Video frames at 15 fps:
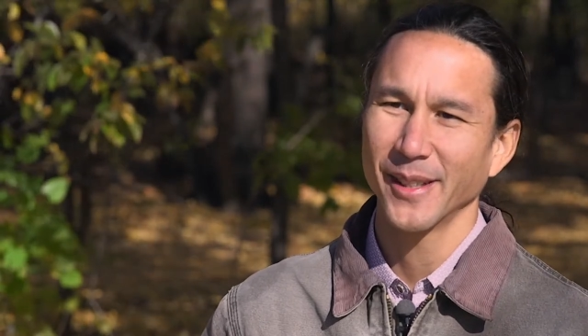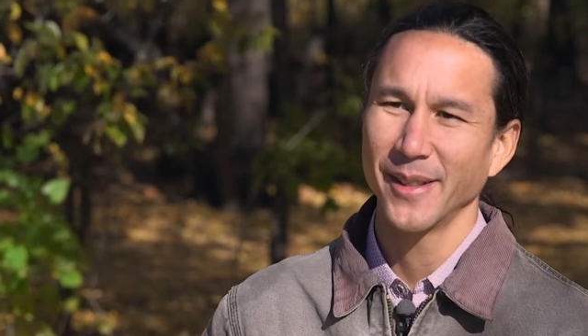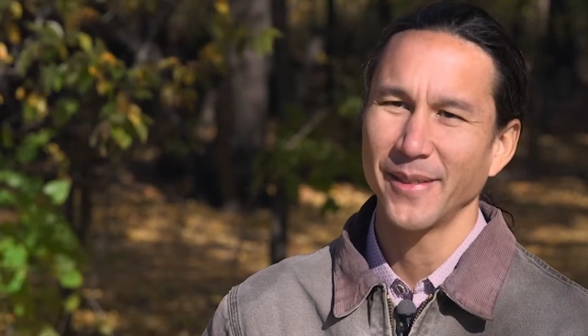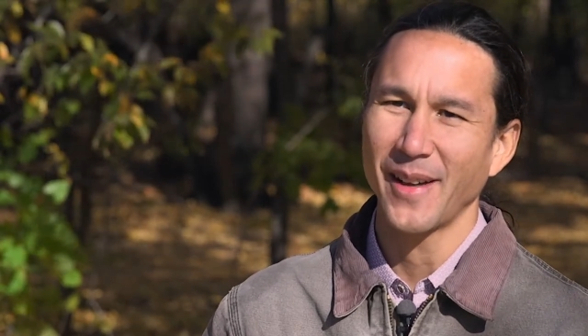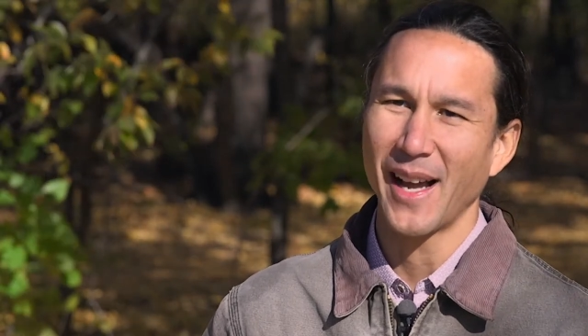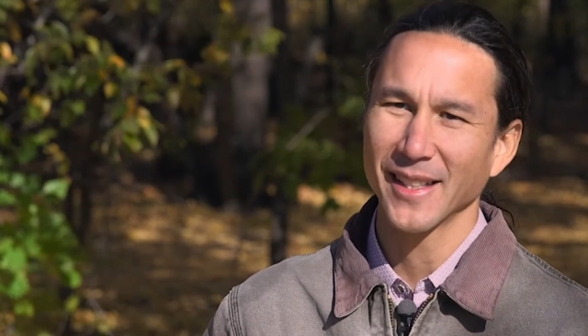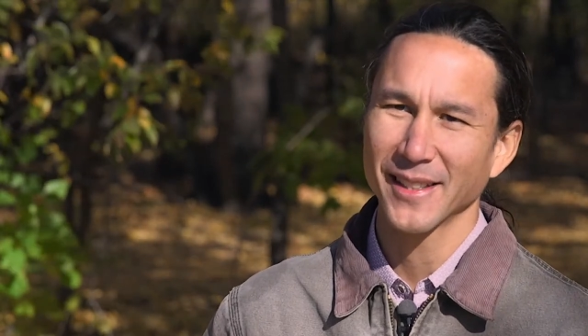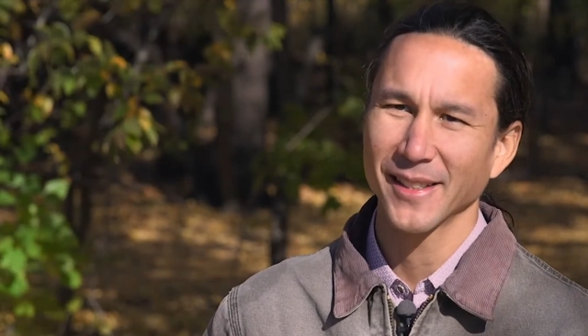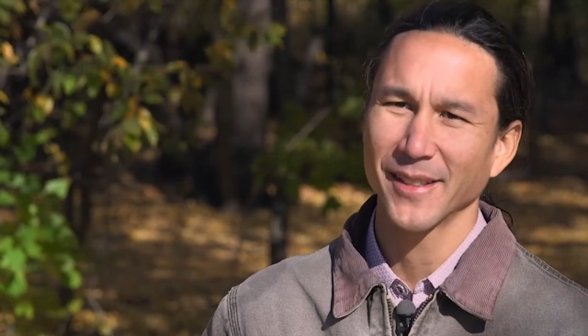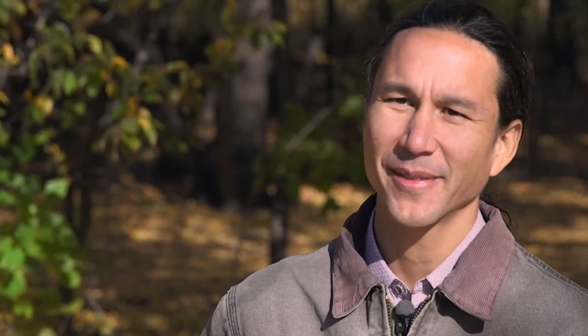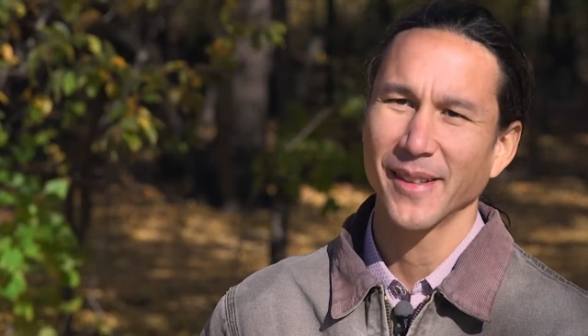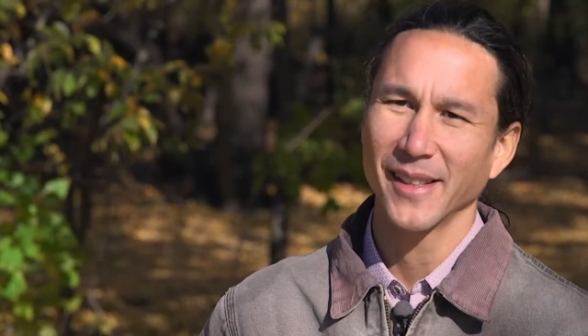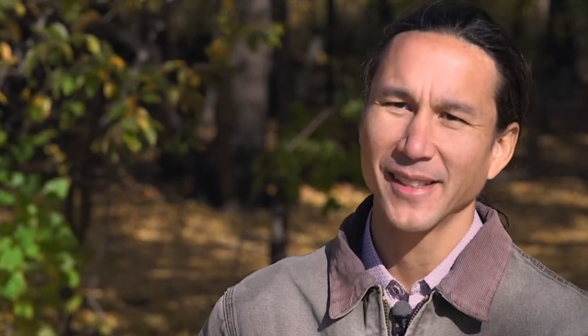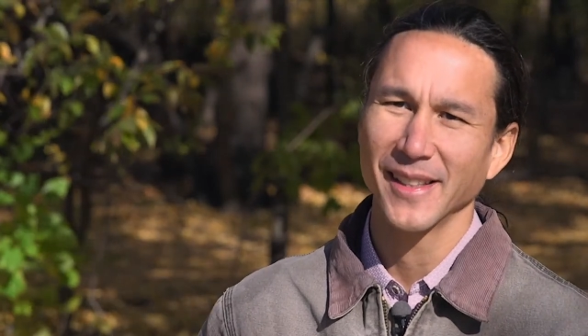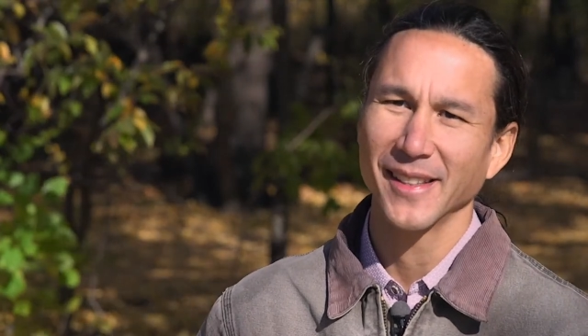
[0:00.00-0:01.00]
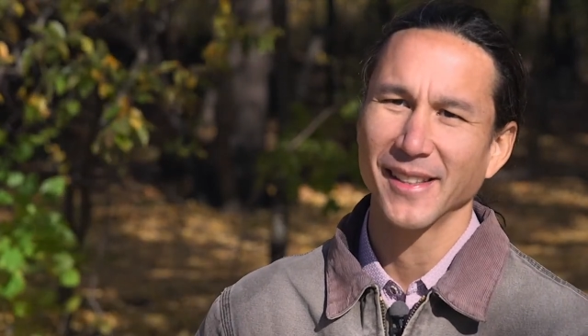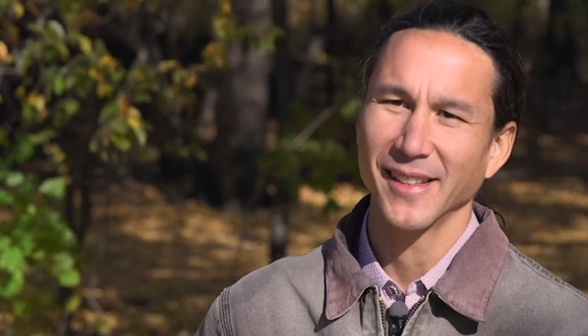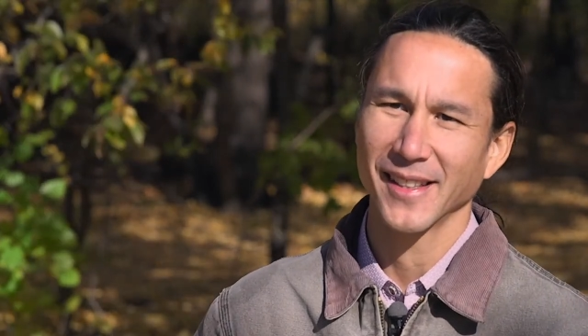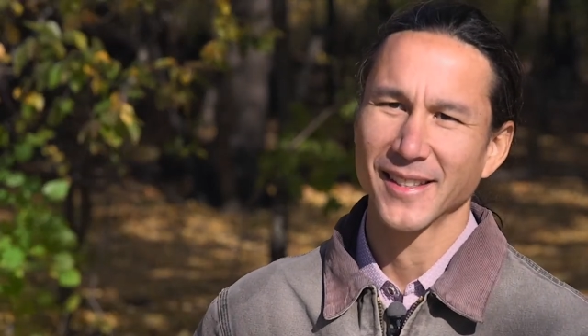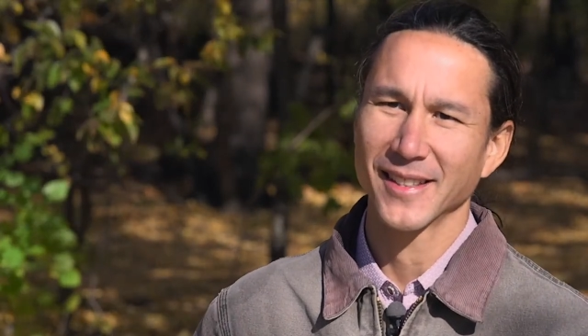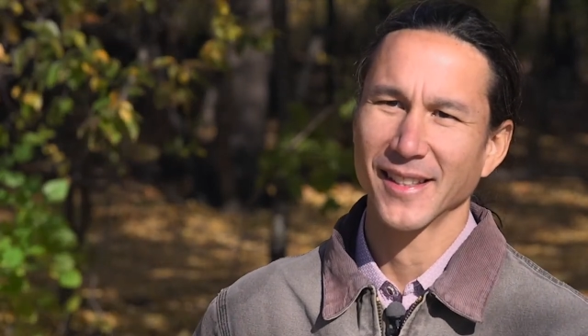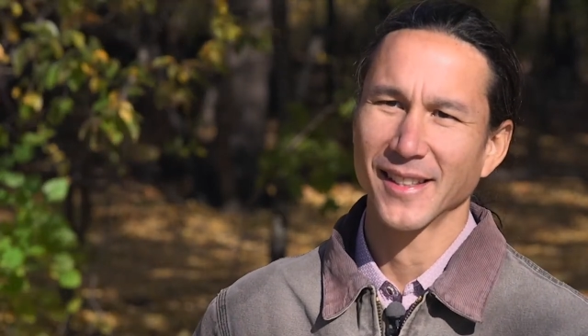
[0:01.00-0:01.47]
live as if they didn't
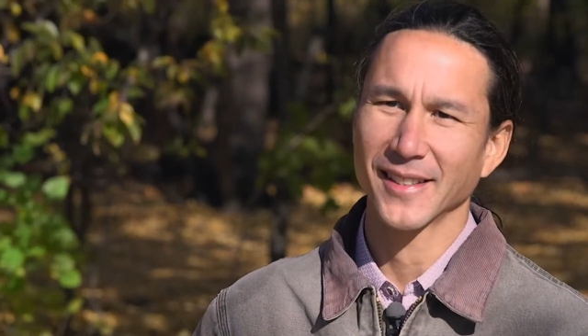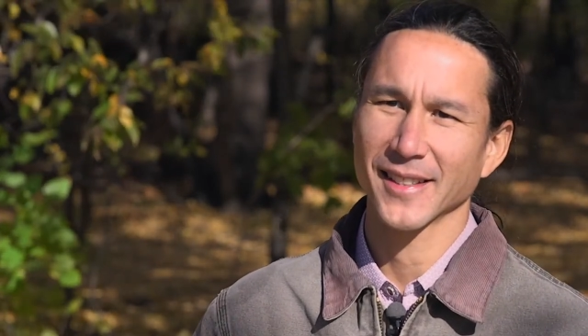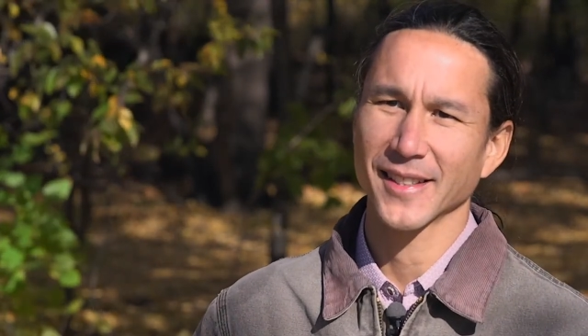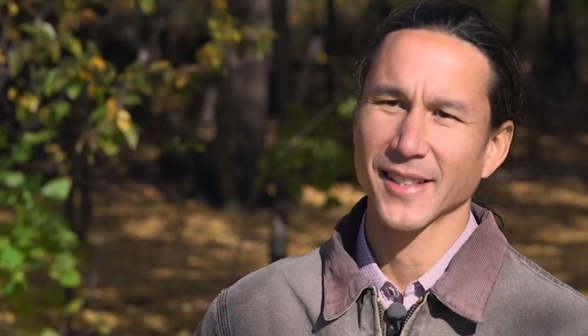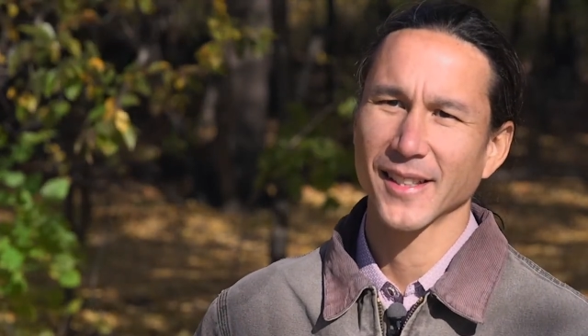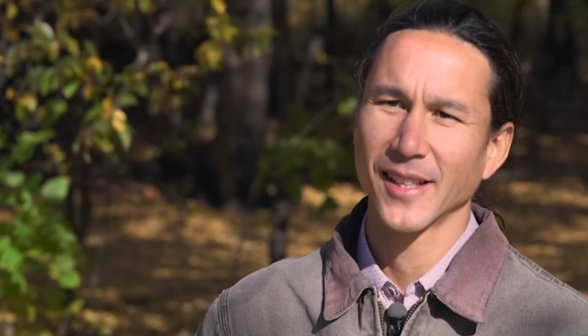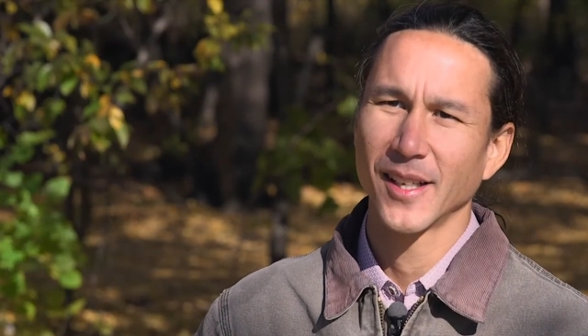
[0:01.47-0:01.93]
exist